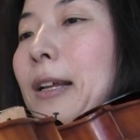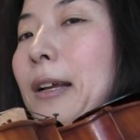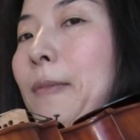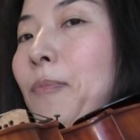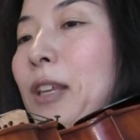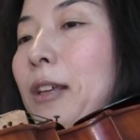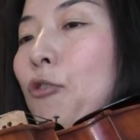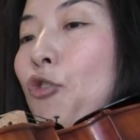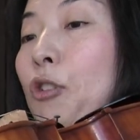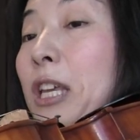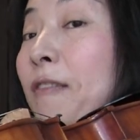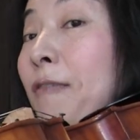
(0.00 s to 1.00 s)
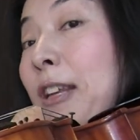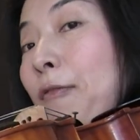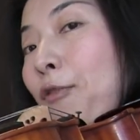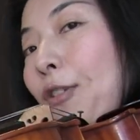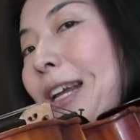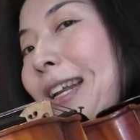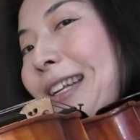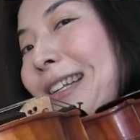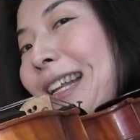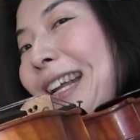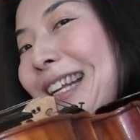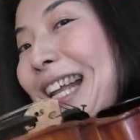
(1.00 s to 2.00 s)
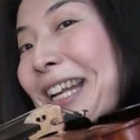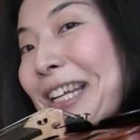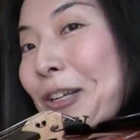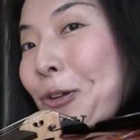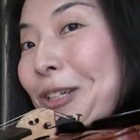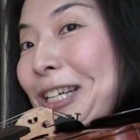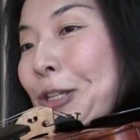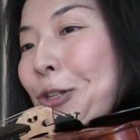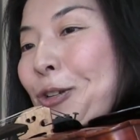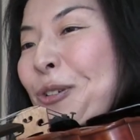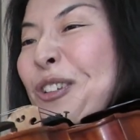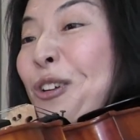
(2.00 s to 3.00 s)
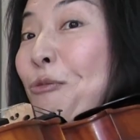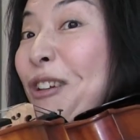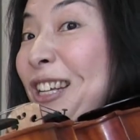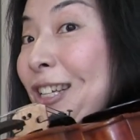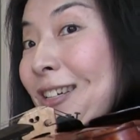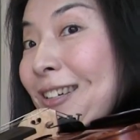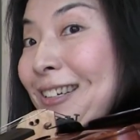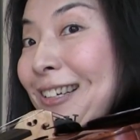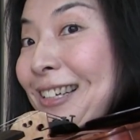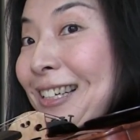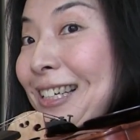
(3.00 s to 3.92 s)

And you, even if you get it, that landing note in tune, the rest